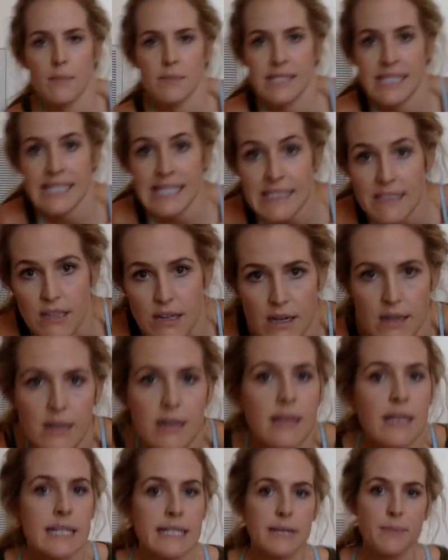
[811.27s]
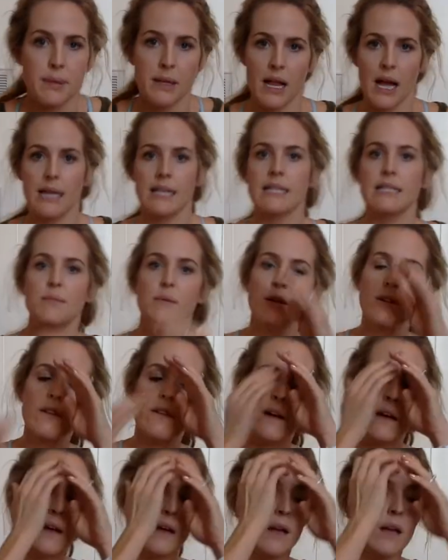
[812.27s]
Teaser. It's a Pilates
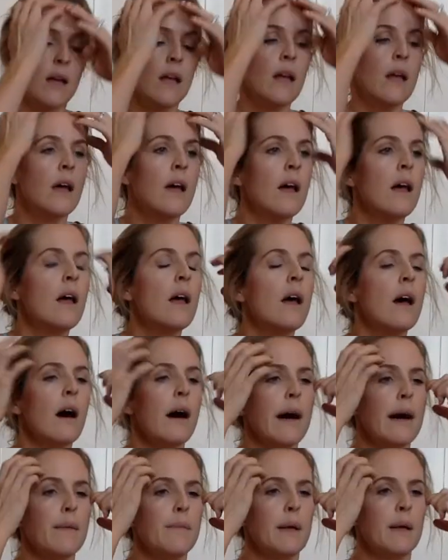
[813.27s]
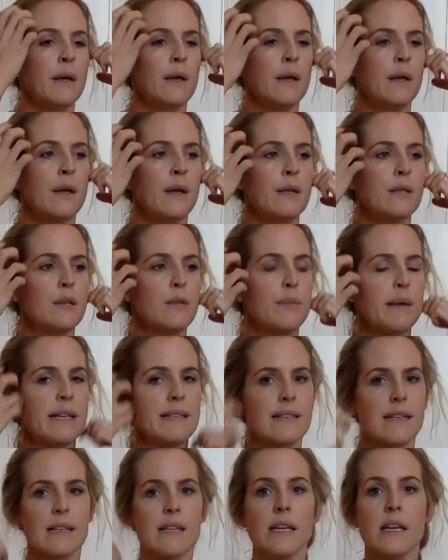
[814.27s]
move. So
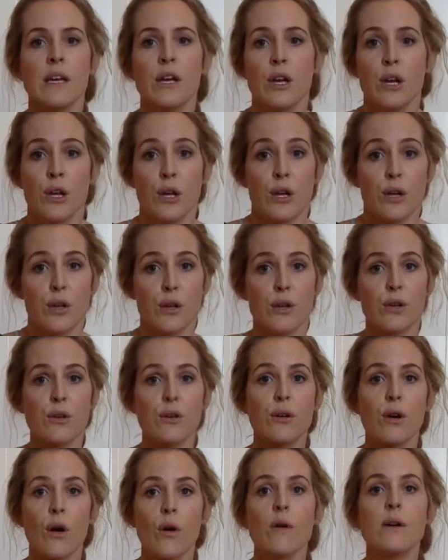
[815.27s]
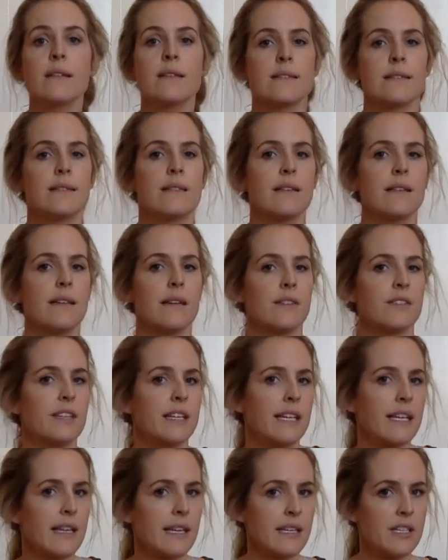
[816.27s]
basically, your goal is the
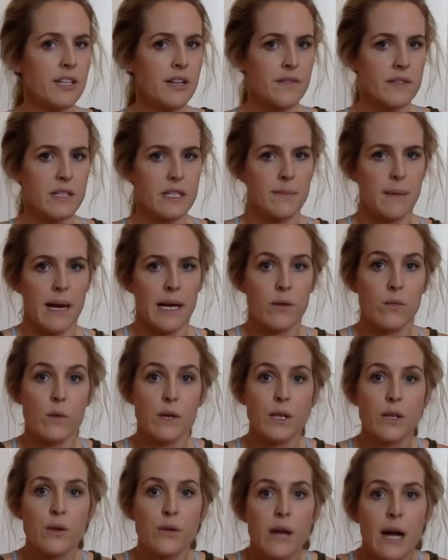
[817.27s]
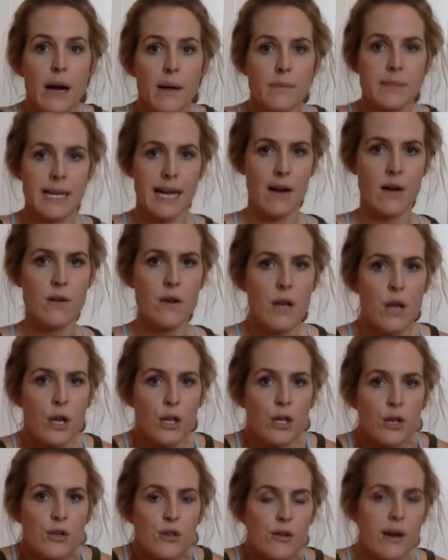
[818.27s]
articulation of the spine. When you come down,
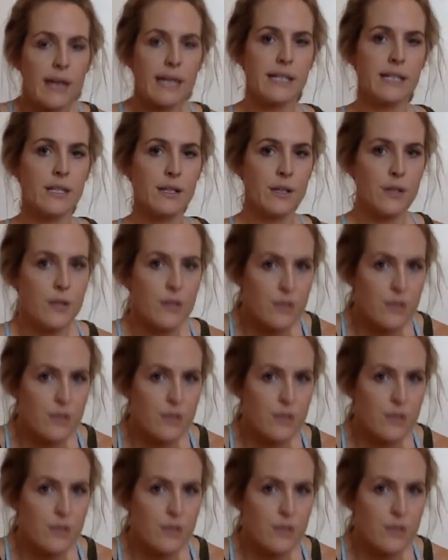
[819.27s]
you're trying to